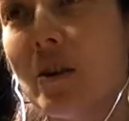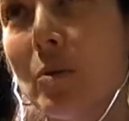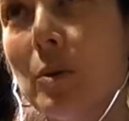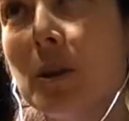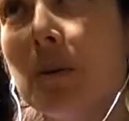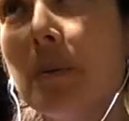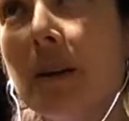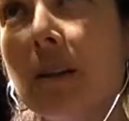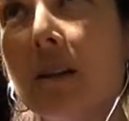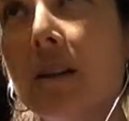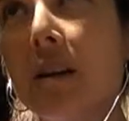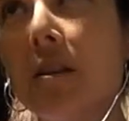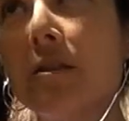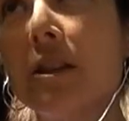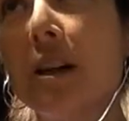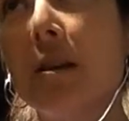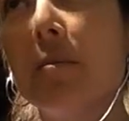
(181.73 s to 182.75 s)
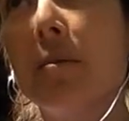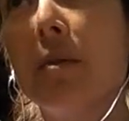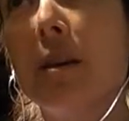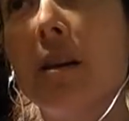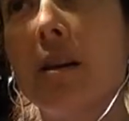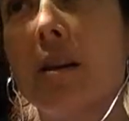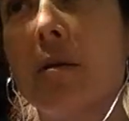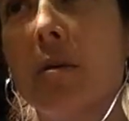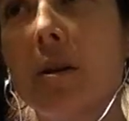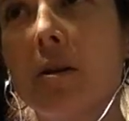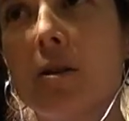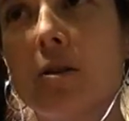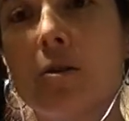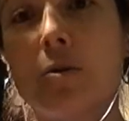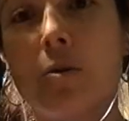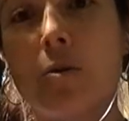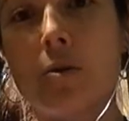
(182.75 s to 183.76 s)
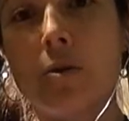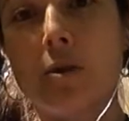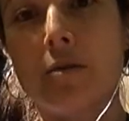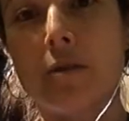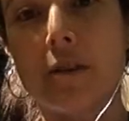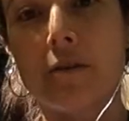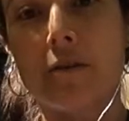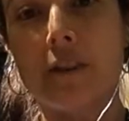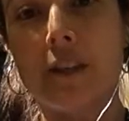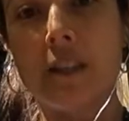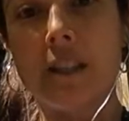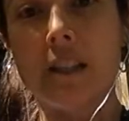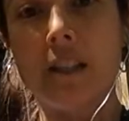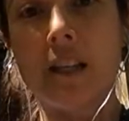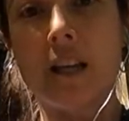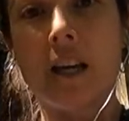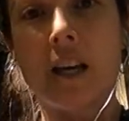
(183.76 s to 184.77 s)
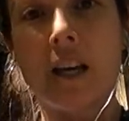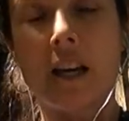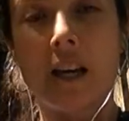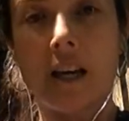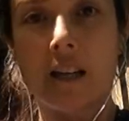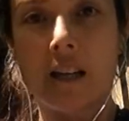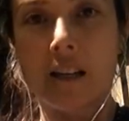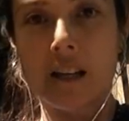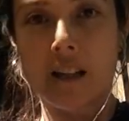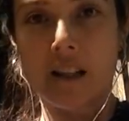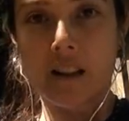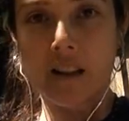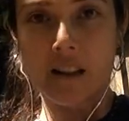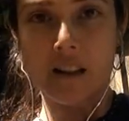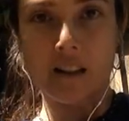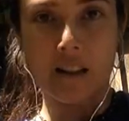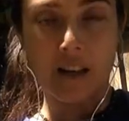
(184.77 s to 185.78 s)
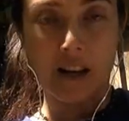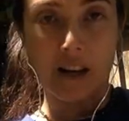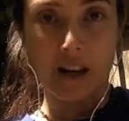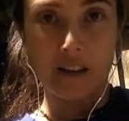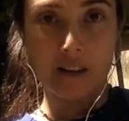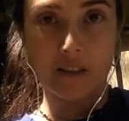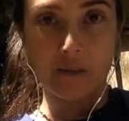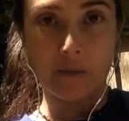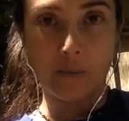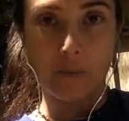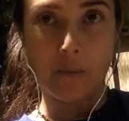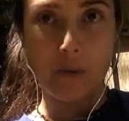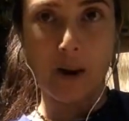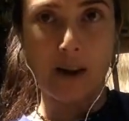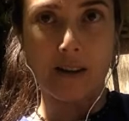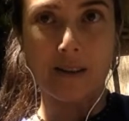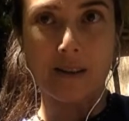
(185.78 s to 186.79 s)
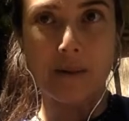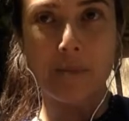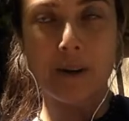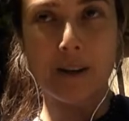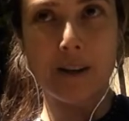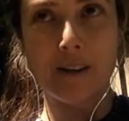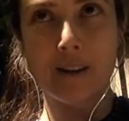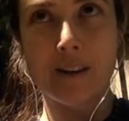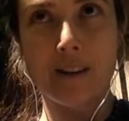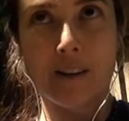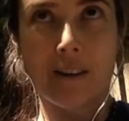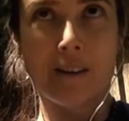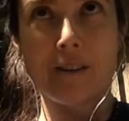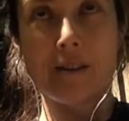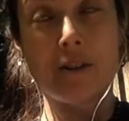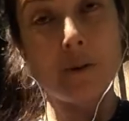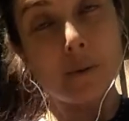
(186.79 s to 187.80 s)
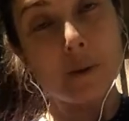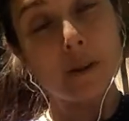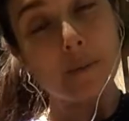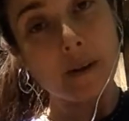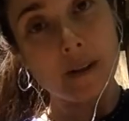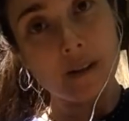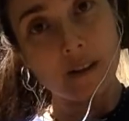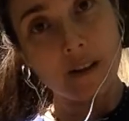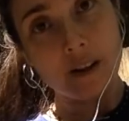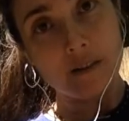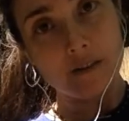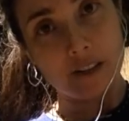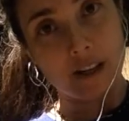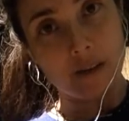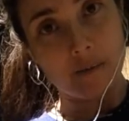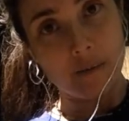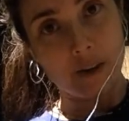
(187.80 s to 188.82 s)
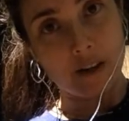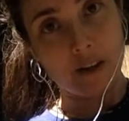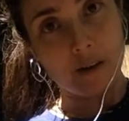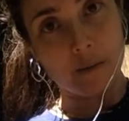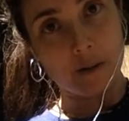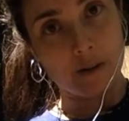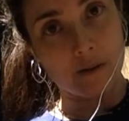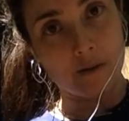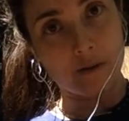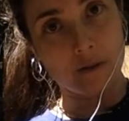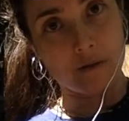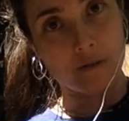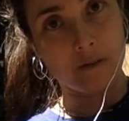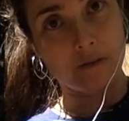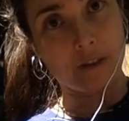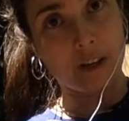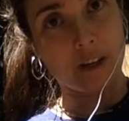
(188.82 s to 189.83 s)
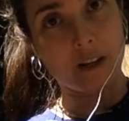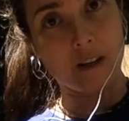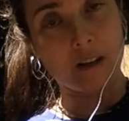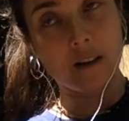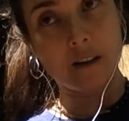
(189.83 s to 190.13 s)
we spend a lot of time thinking about the soles of our feet, and I think that is wise. Do we spend a lot of time thinking about the soles of our feet?